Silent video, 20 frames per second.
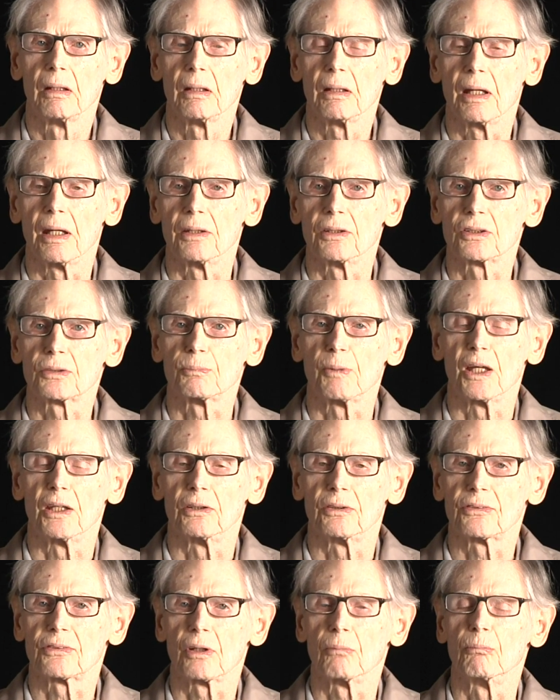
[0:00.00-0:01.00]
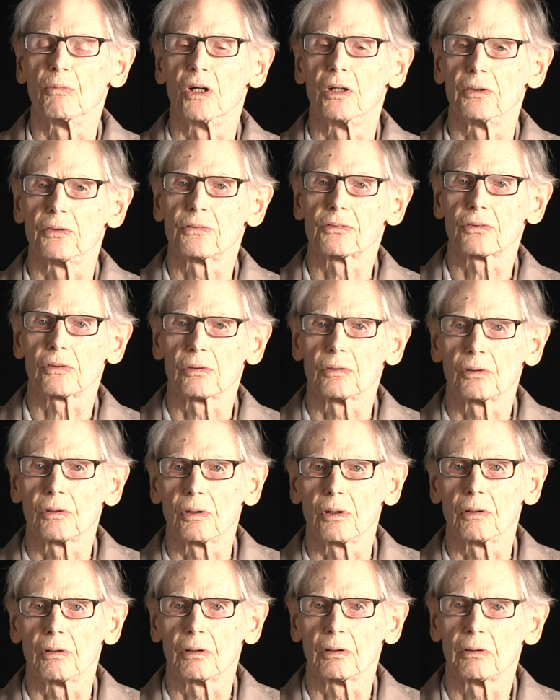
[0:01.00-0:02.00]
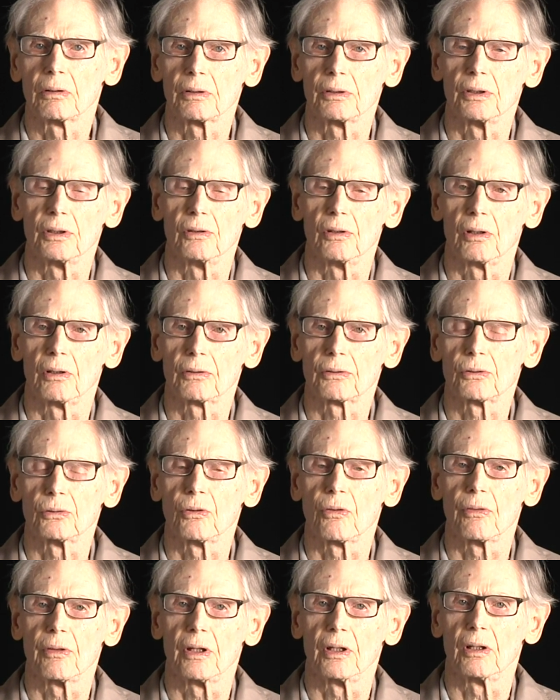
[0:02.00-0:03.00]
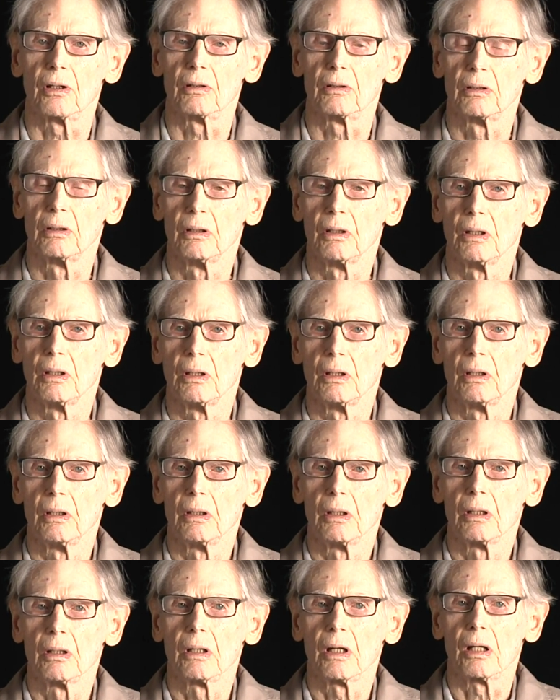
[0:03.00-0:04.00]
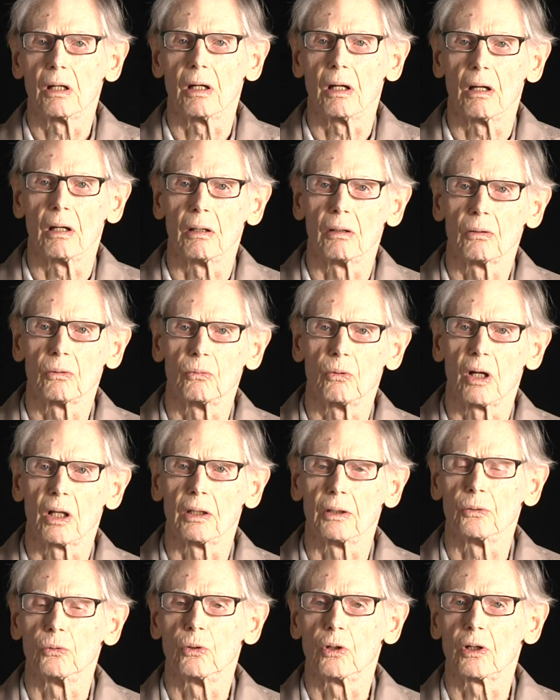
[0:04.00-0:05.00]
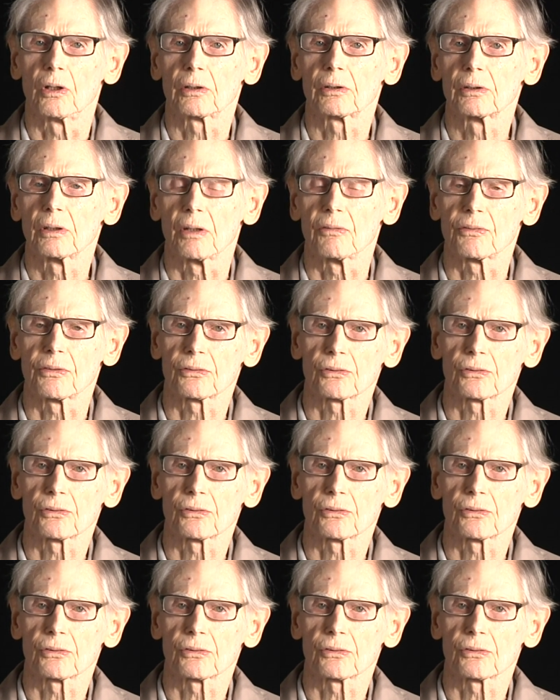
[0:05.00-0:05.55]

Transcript: and spend some months or a year or two there uh, while he worked as a